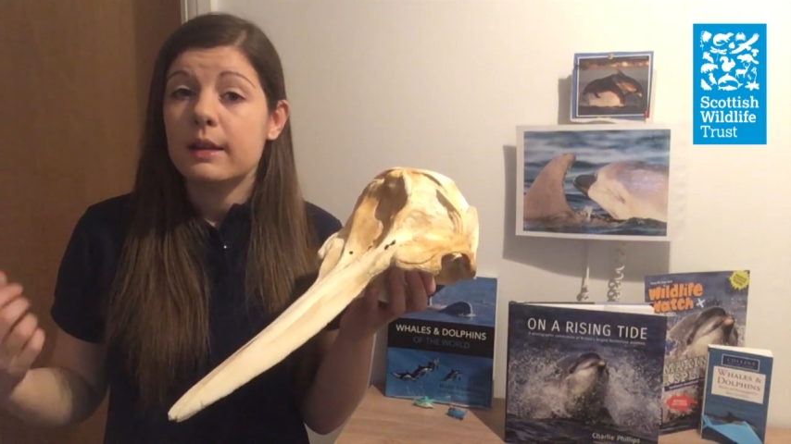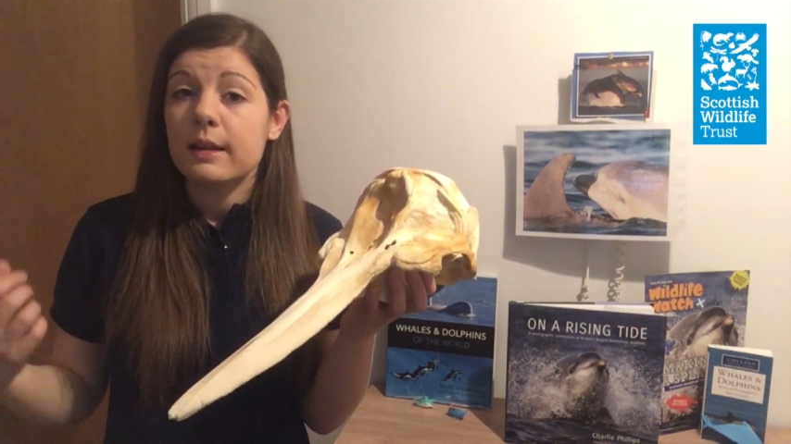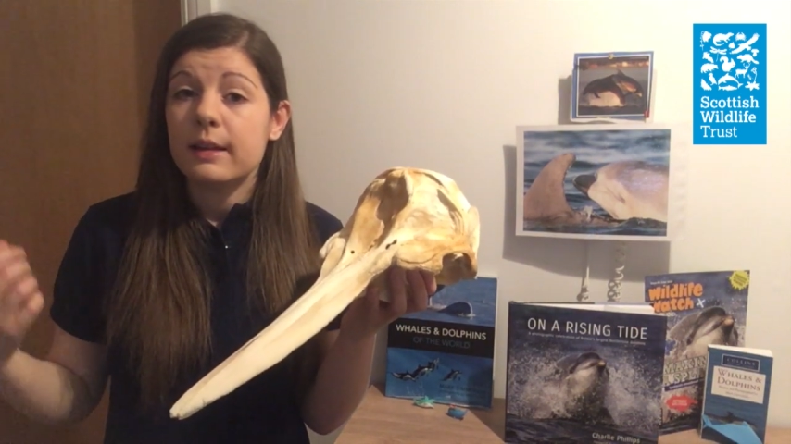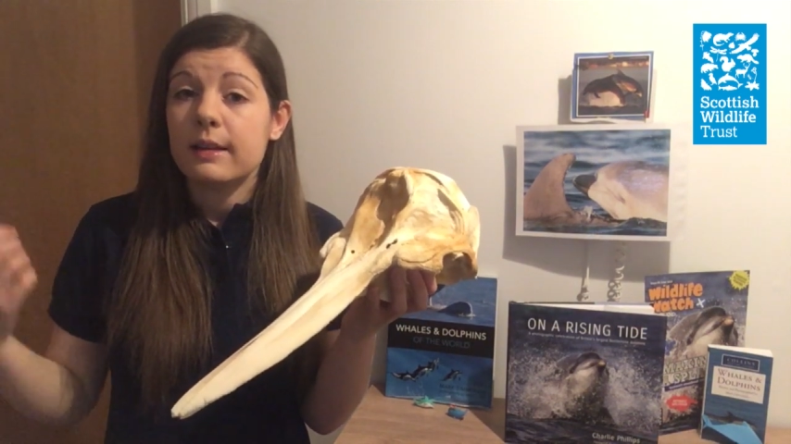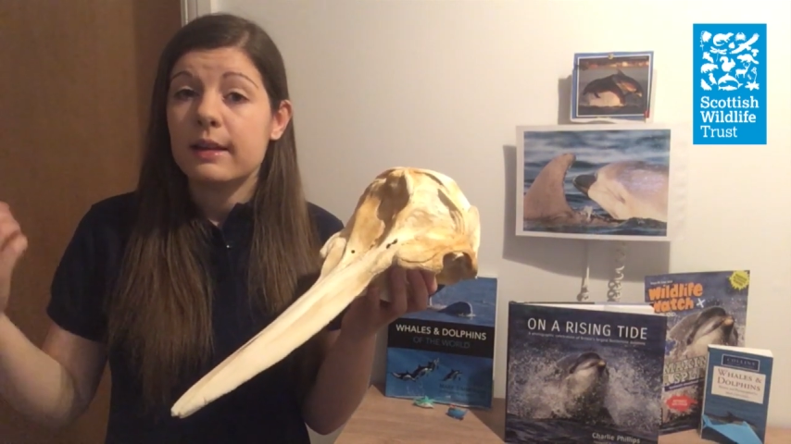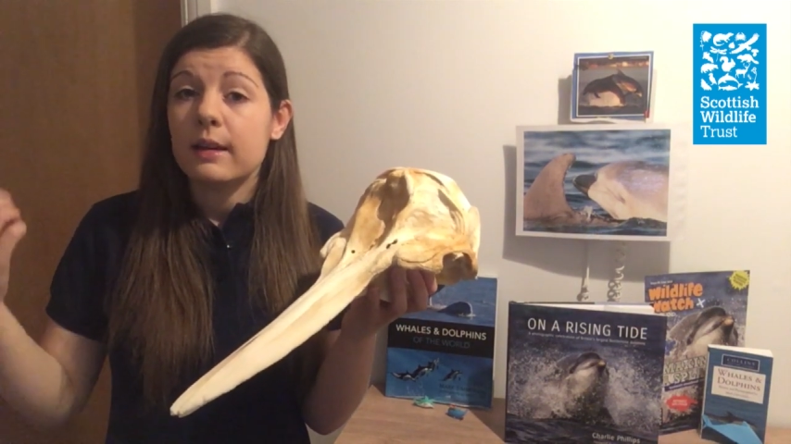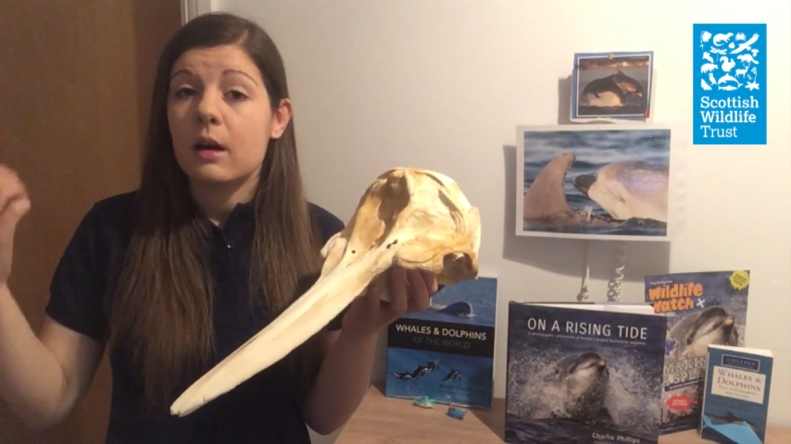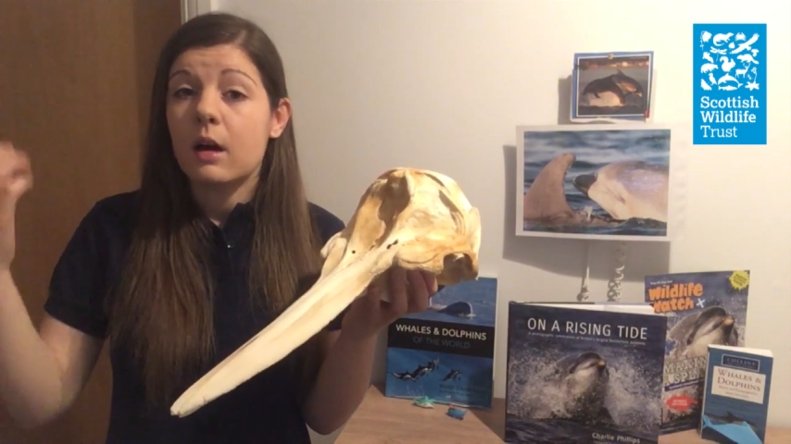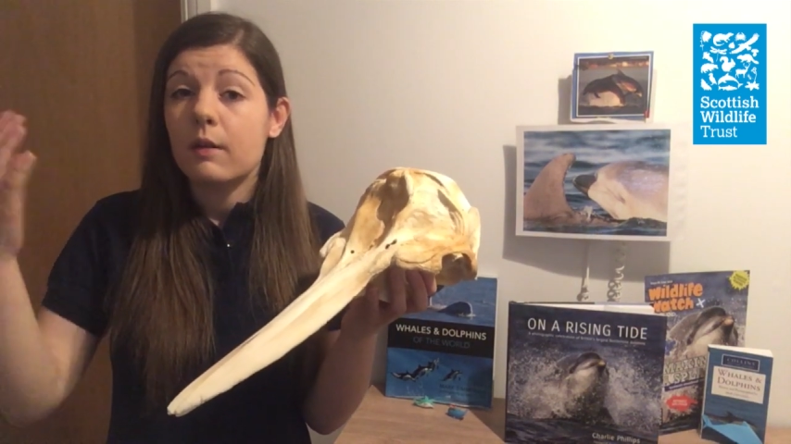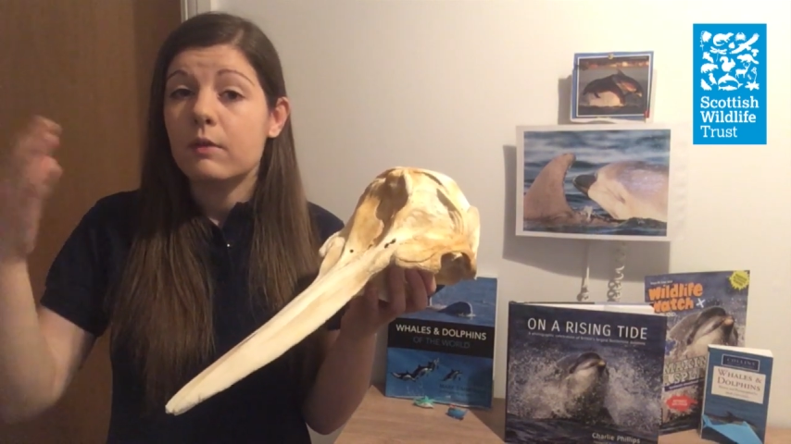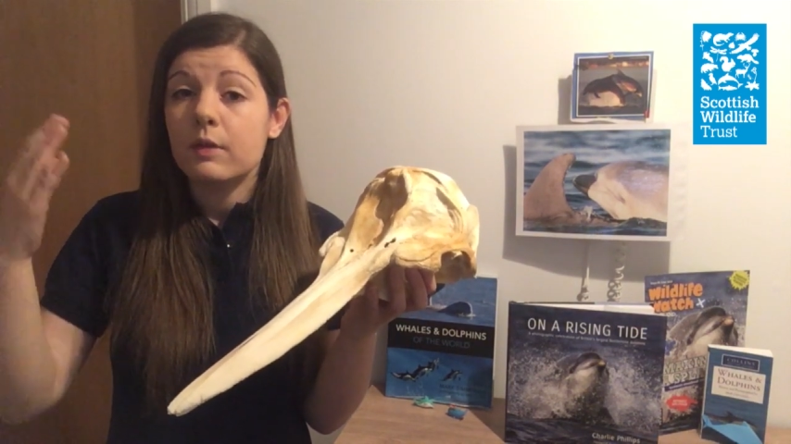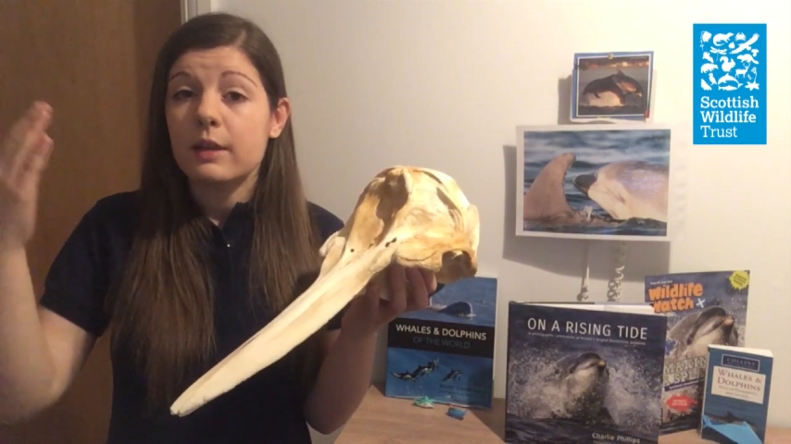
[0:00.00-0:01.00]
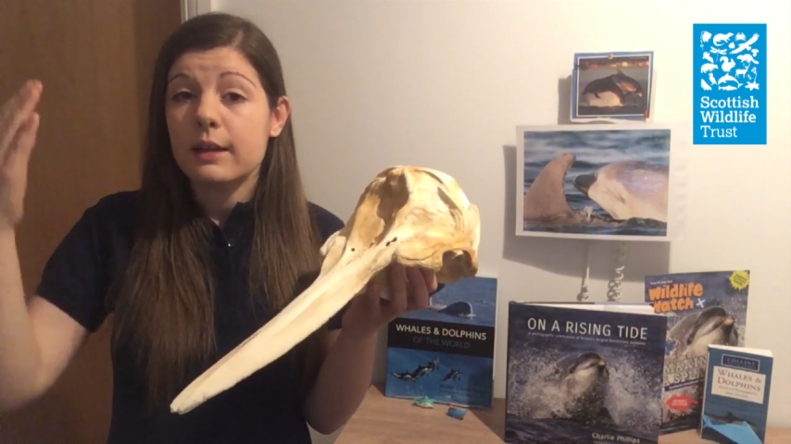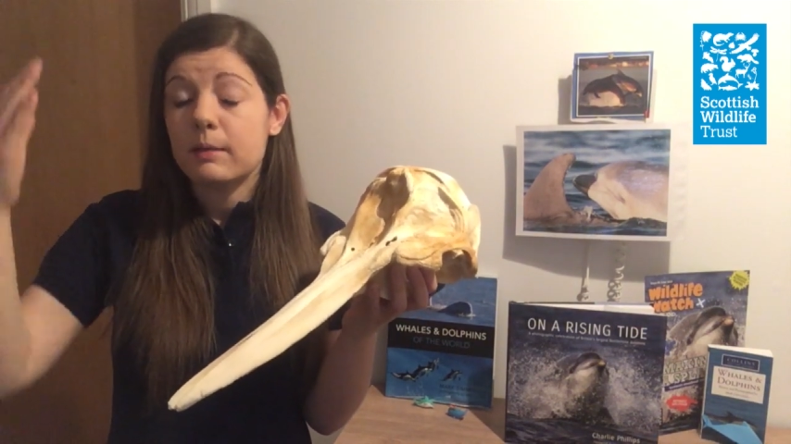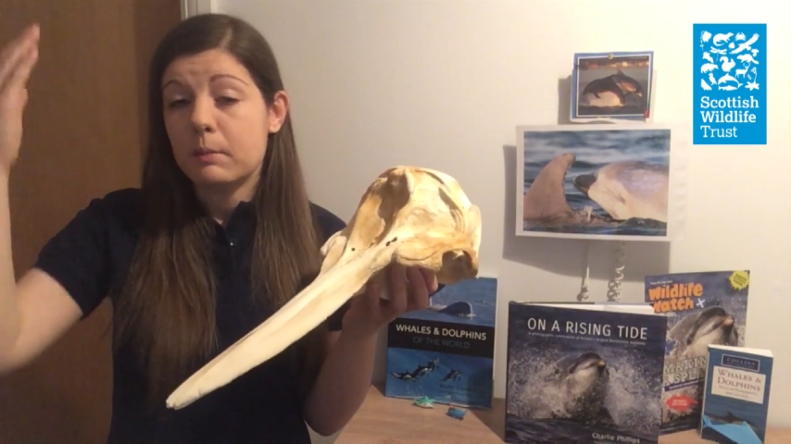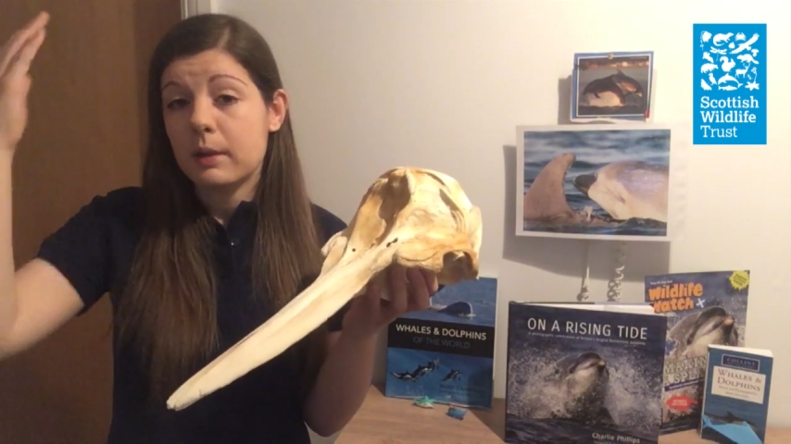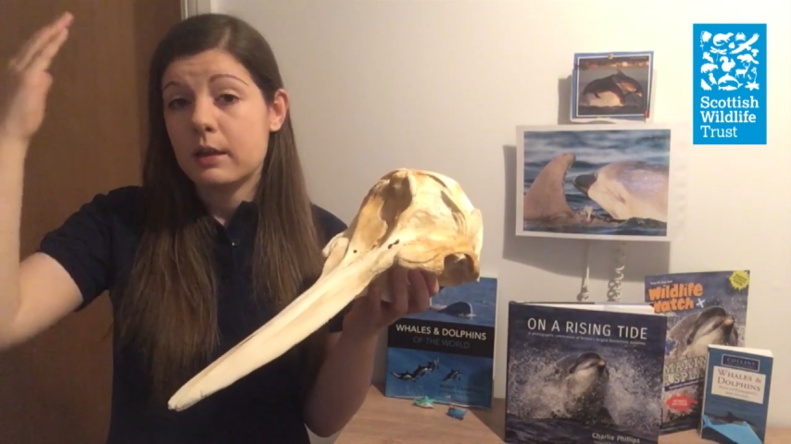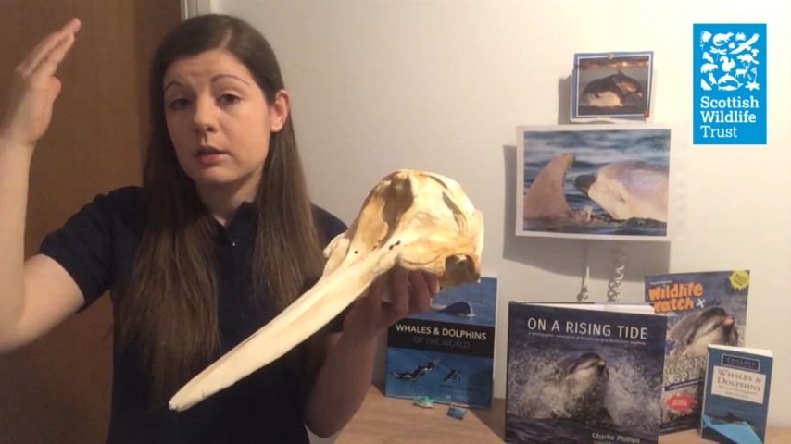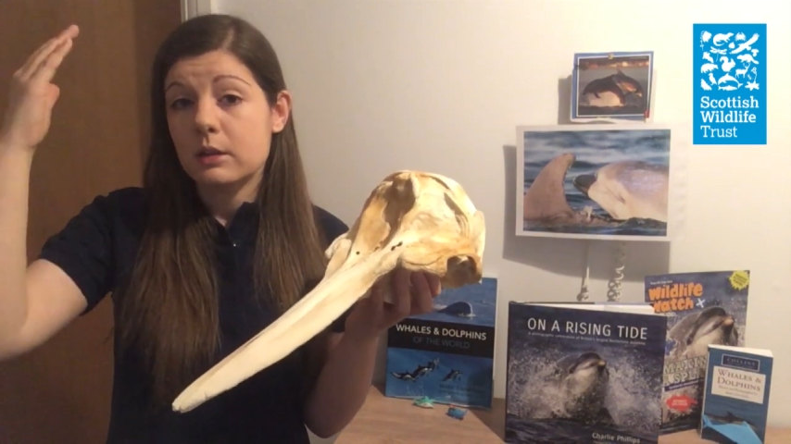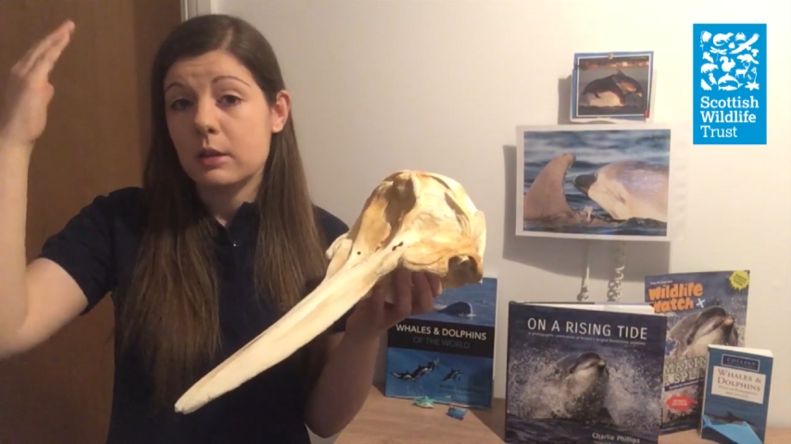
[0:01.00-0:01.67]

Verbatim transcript: anything harmful in because